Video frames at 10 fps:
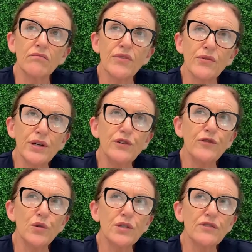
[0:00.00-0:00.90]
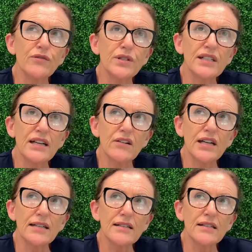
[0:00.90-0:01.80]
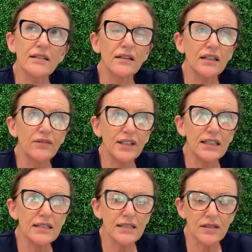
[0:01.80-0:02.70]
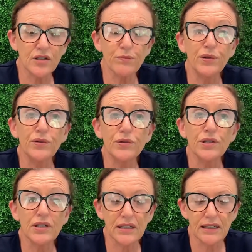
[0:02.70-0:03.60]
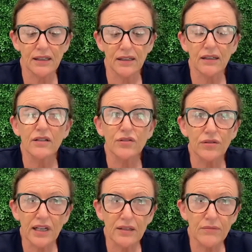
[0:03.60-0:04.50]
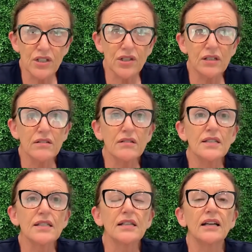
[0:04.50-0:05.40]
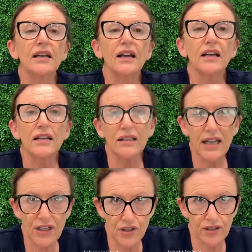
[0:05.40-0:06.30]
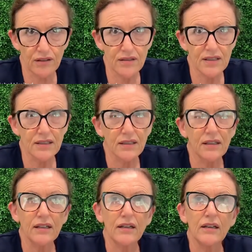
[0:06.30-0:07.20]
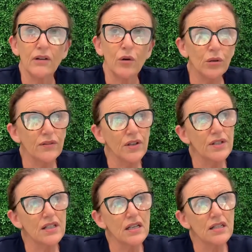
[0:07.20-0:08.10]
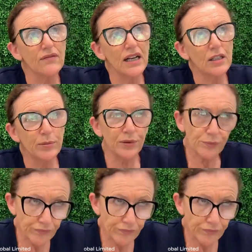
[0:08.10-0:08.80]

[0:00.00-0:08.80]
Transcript: three or four different areas: advice, support, trade missions, and connections. All of those things are valuable.